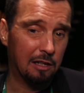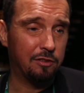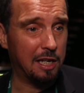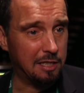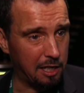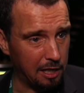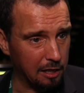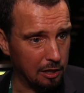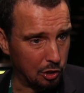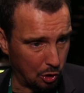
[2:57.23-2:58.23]
Does he
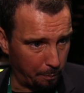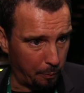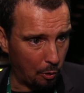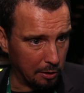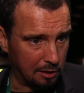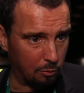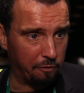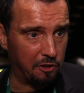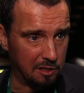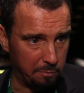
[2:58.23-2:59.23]
support with his